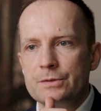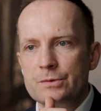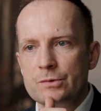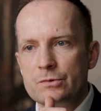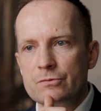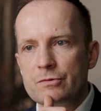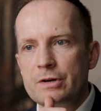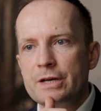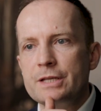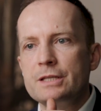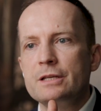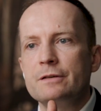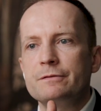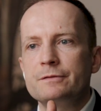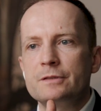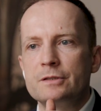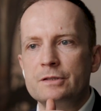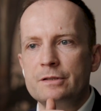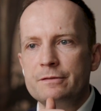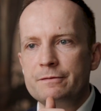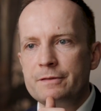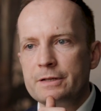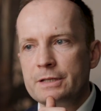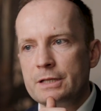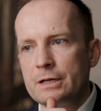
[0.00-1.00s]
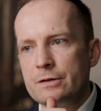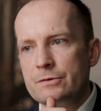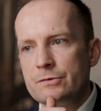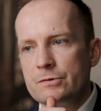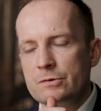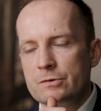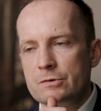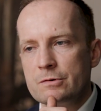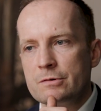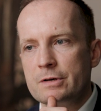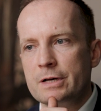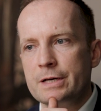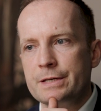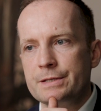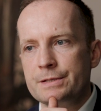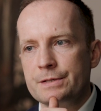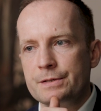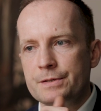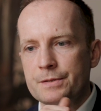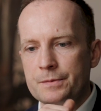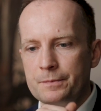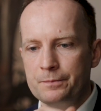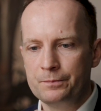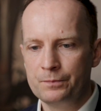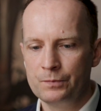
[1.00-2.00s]
so right after the financial
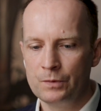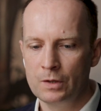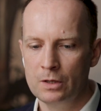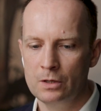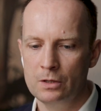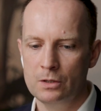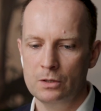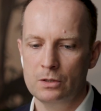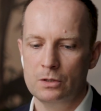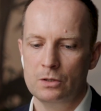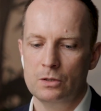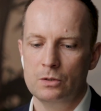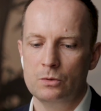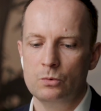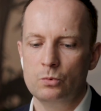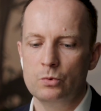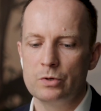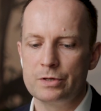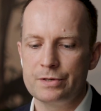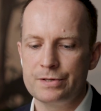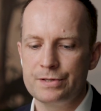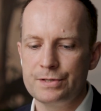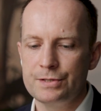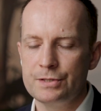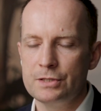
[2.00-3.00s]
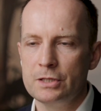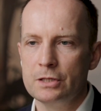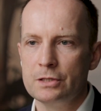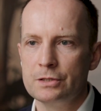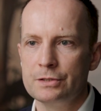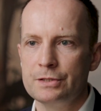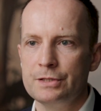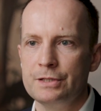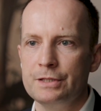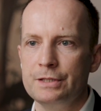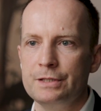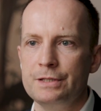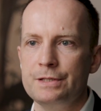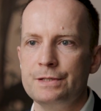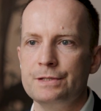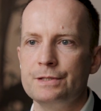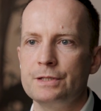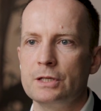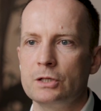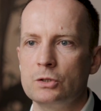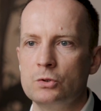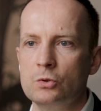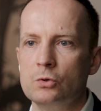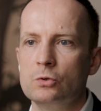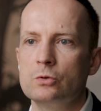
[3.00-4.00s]
crisis. We're starting this
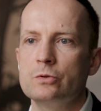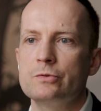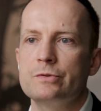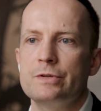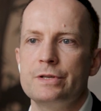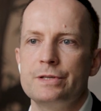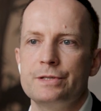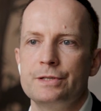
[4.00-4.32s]
technology